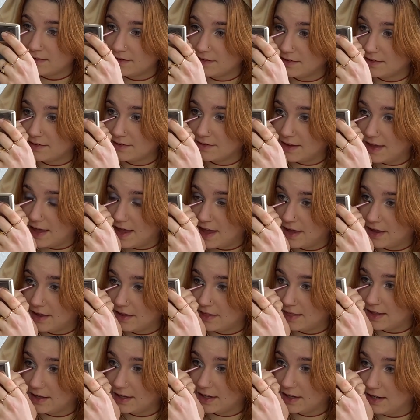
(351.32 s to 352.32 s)
say,
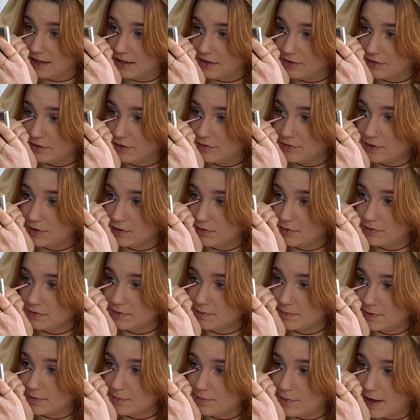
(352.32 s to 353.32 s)
like in
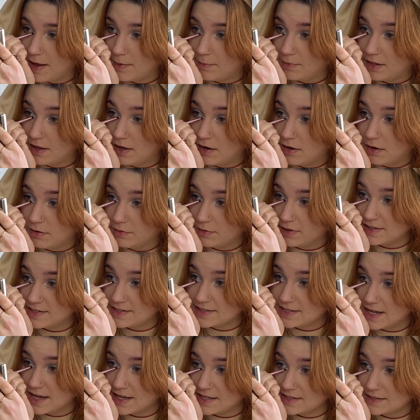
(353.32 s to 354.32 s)
interviews, Miss Pamela always
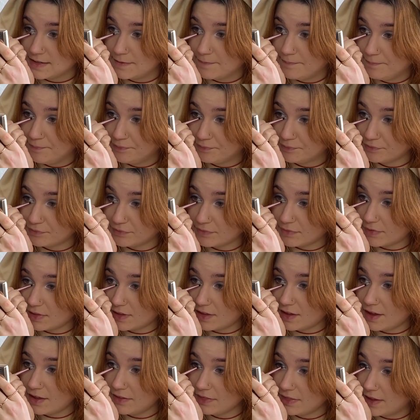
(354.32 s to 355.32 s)
says
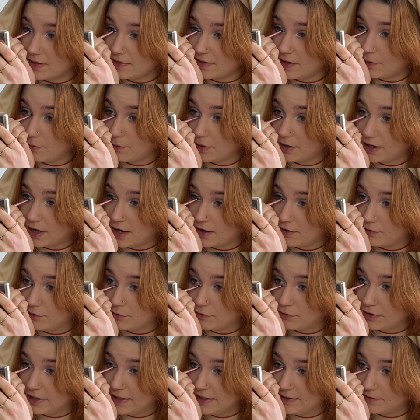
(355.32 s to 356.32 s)
that they were kind of
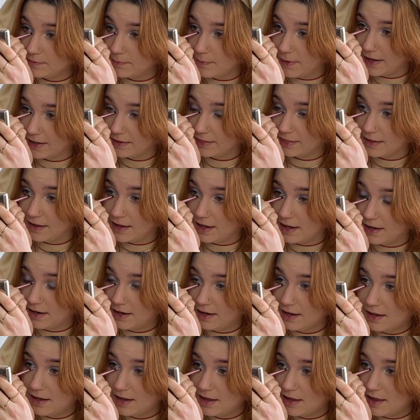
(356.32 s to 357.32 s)
freaks back
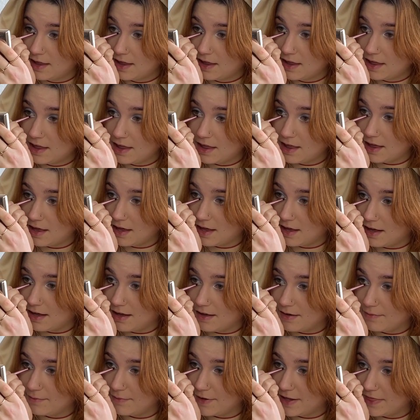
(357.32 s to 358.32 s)
then.
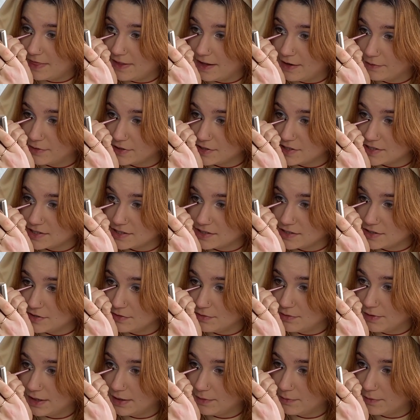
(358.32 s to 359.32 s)
And they were just
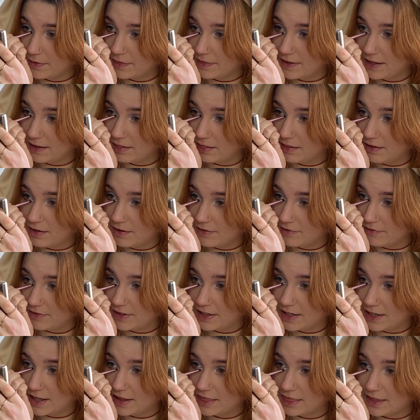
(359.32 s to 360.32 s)
doing what they loved. And I